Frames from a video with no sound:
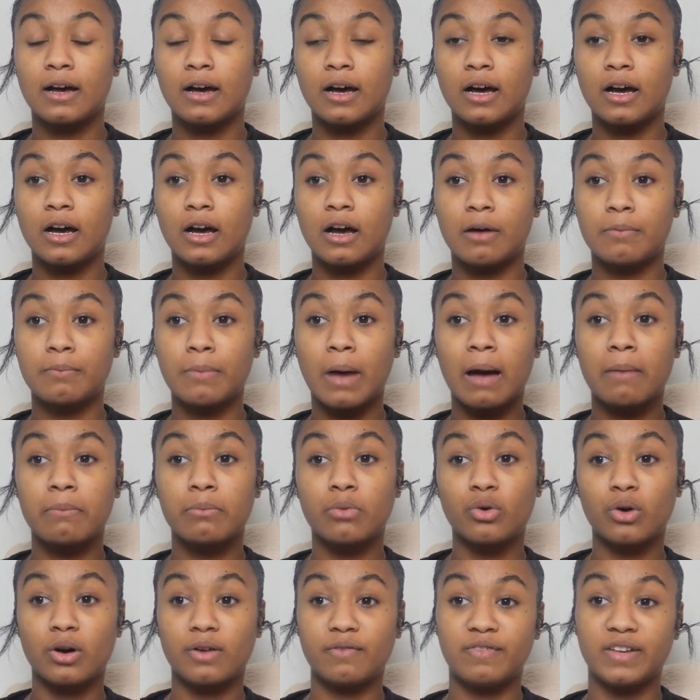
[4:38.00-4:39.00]
I'm
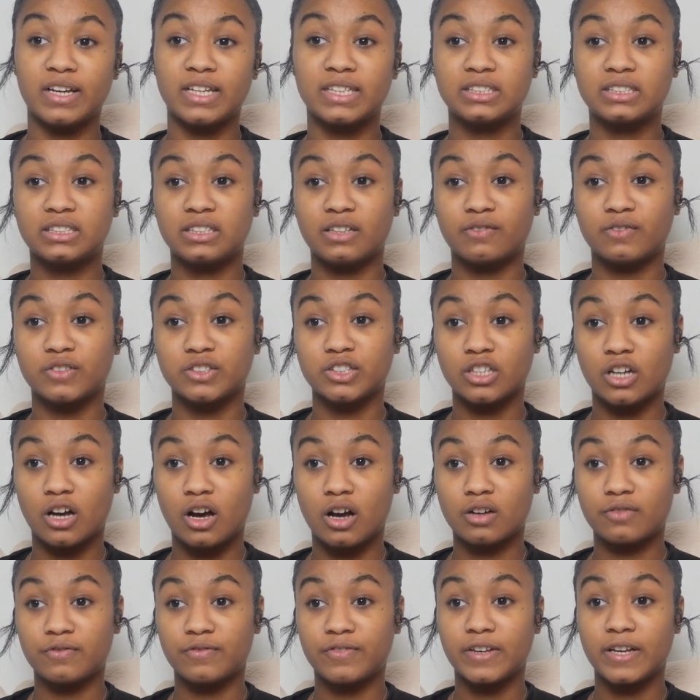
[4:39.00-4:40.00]
more advanced in
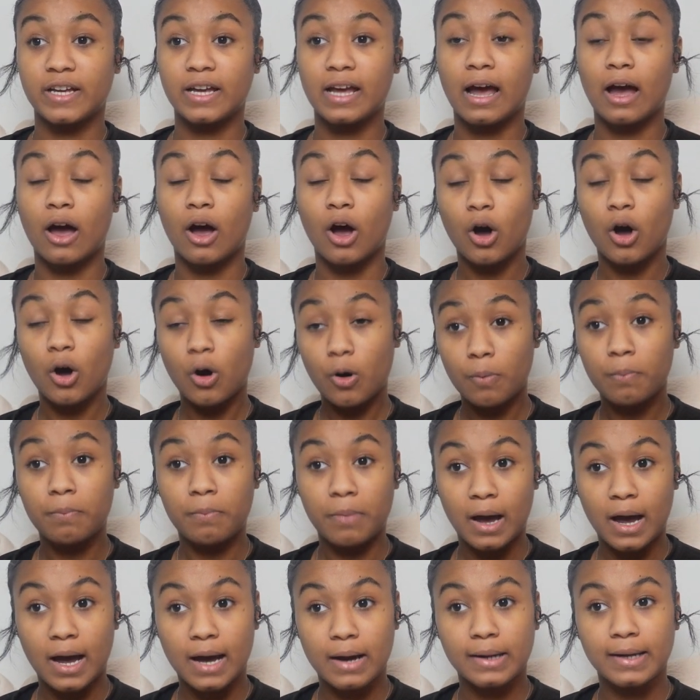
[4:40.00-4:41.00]
photography. I hope
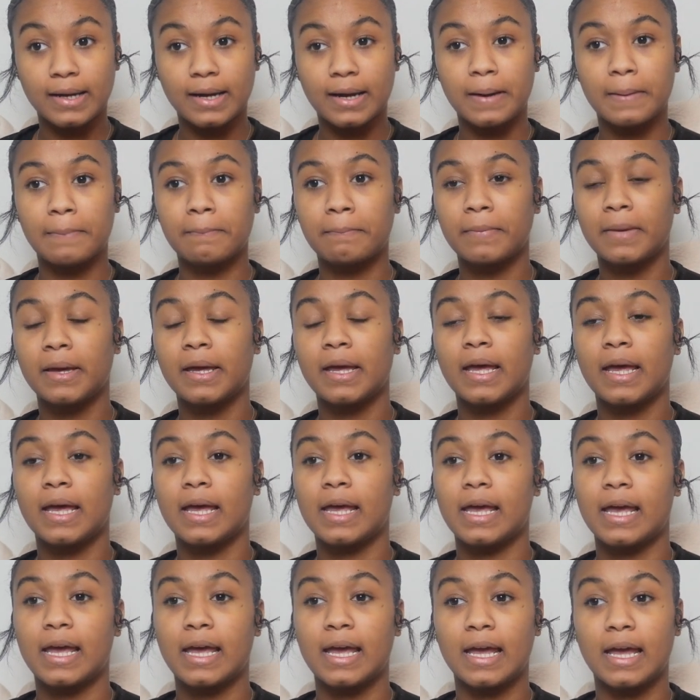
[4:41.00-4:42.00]
I am.
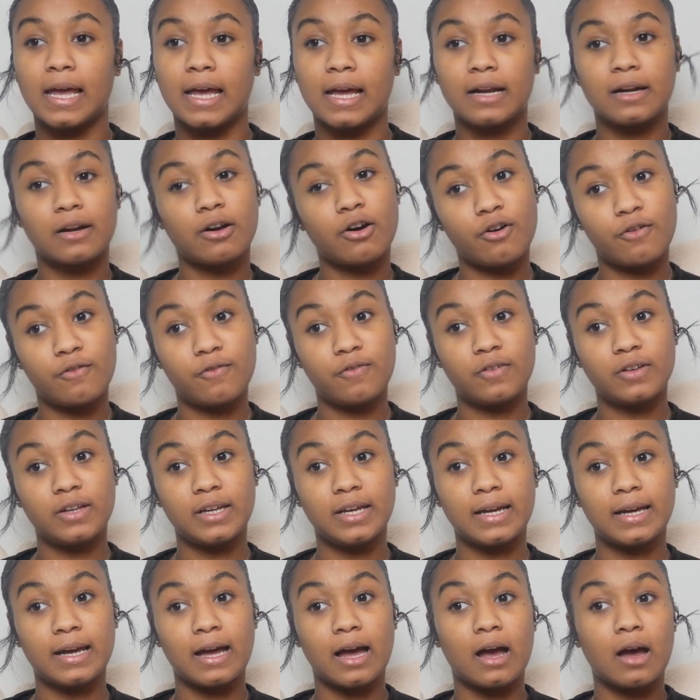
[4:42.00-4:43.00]
And
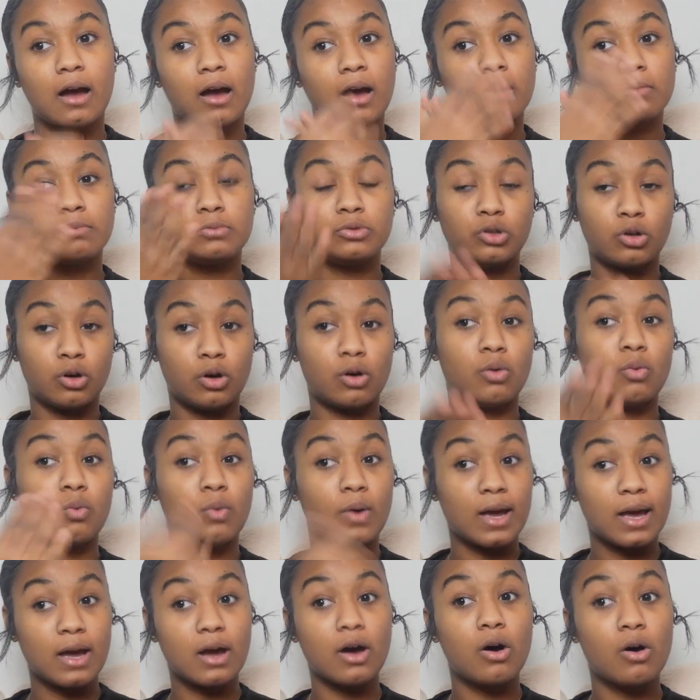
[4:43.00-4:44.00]
hopefully, I'm doing
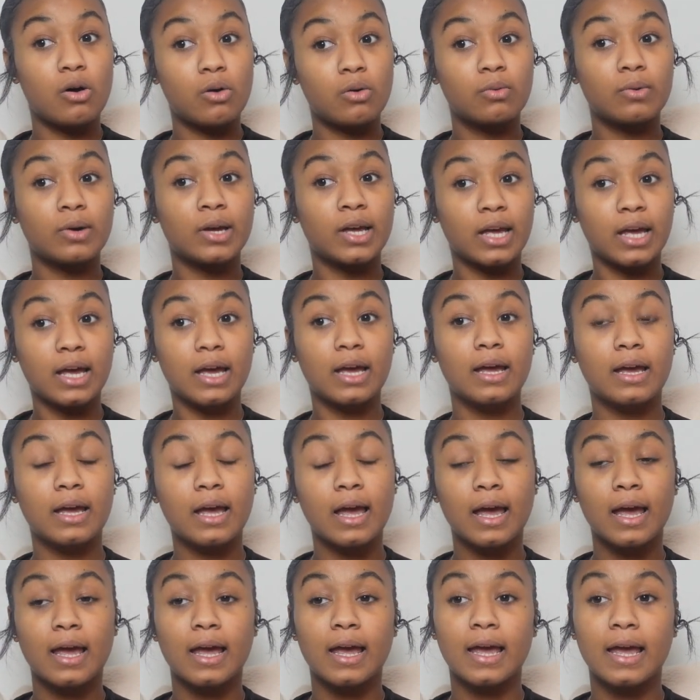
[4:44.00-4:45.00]
well
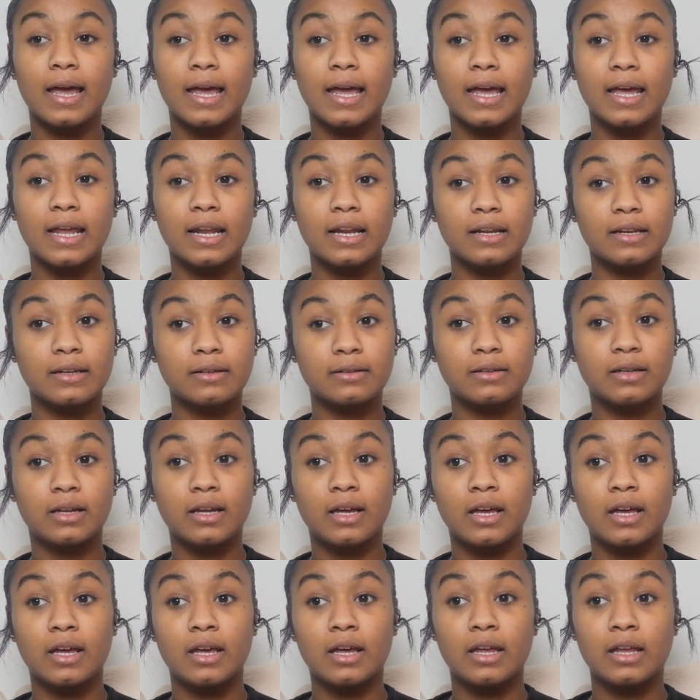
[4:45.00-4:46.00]
in
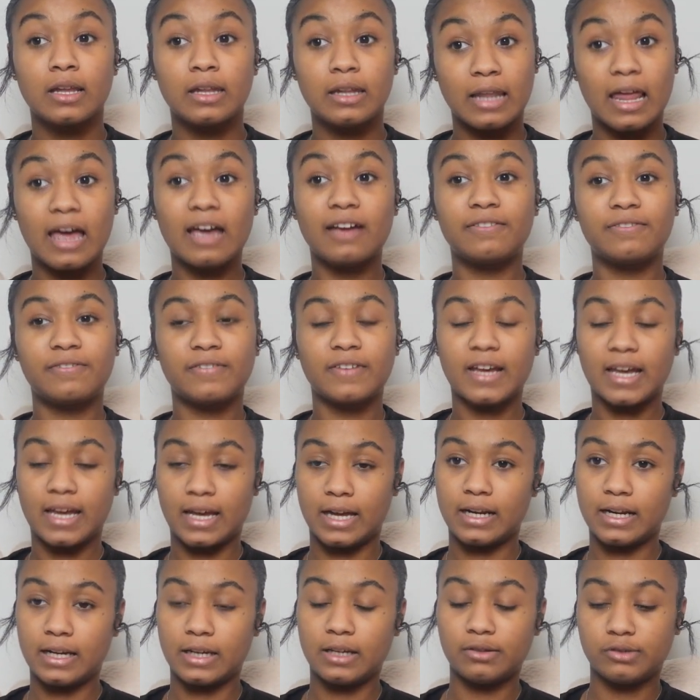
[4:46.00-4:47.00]
life
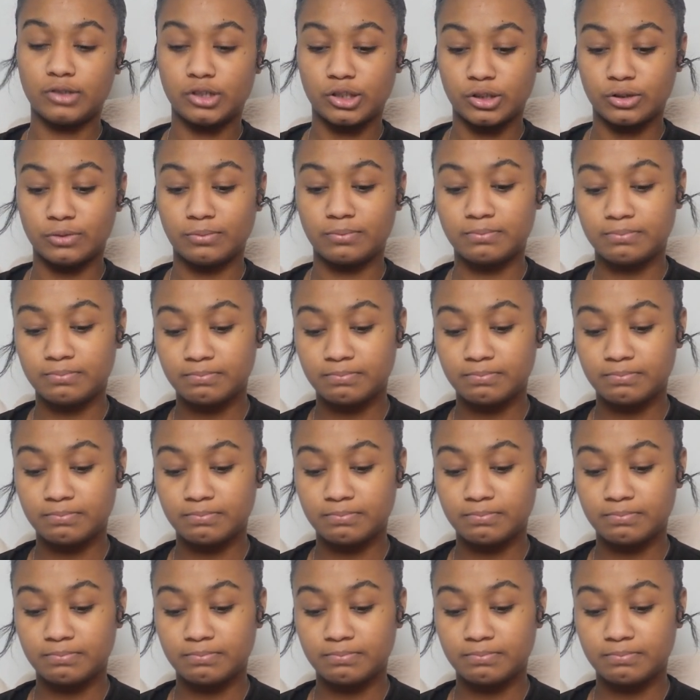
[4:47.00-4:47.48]
and in YouTube.